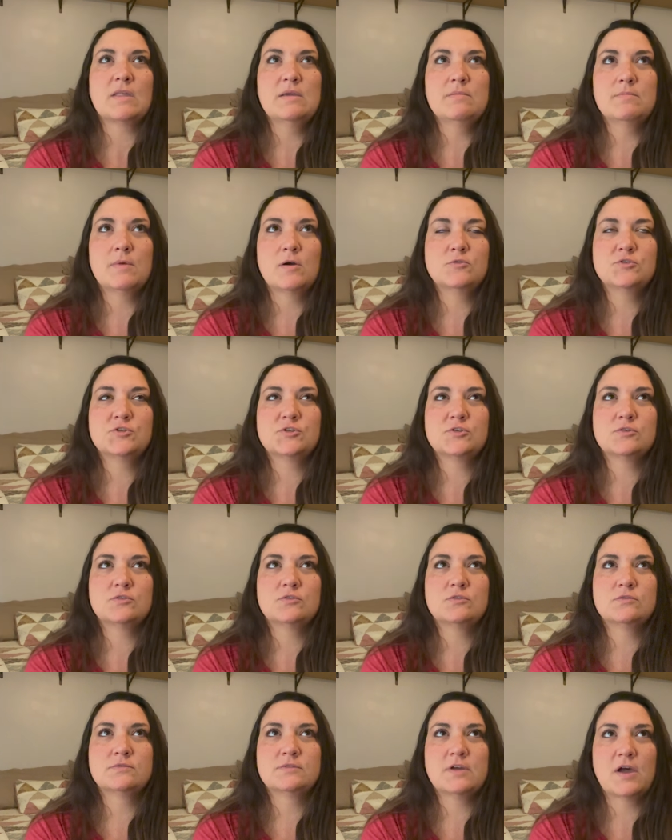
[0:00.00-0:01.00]

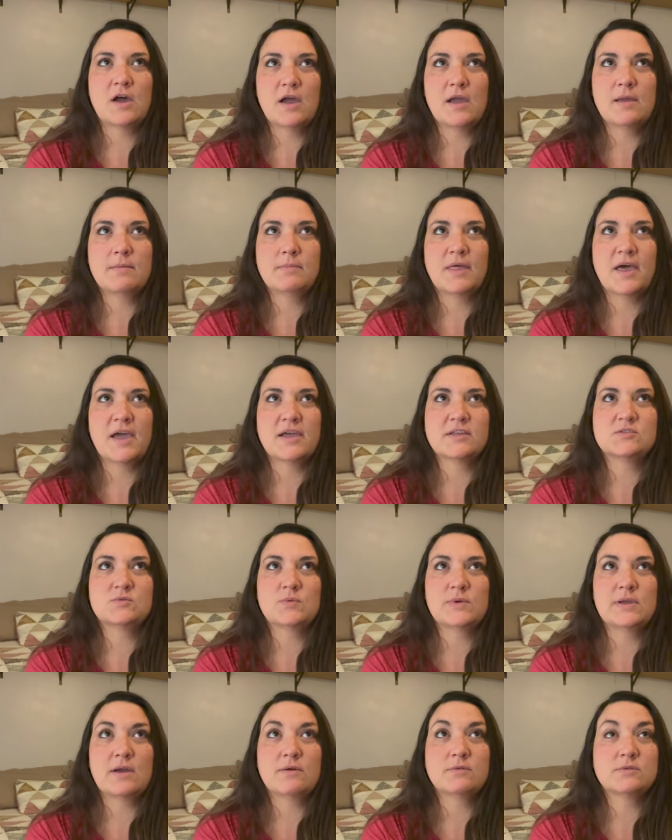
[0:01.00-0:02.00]
emotional time last
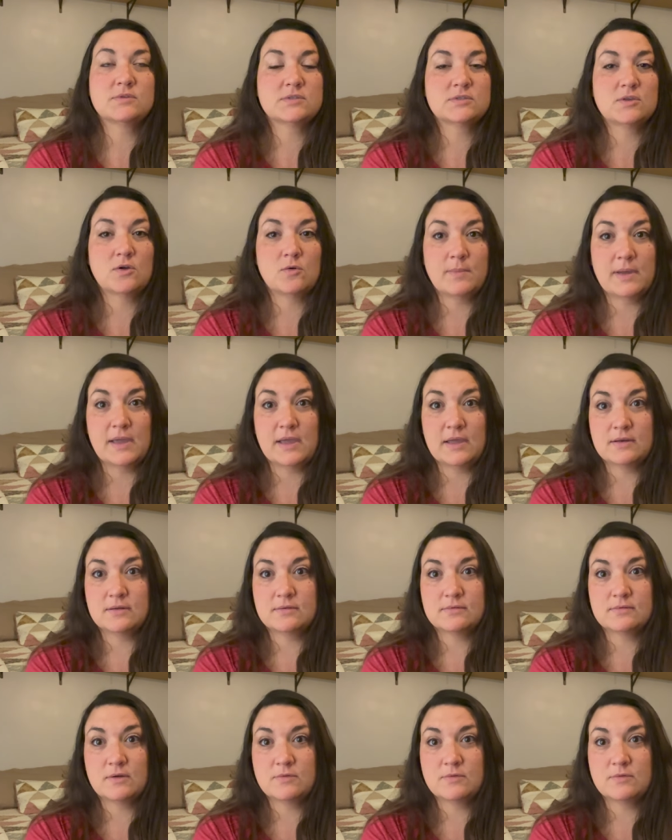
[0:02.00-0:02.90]
week, I was so mad.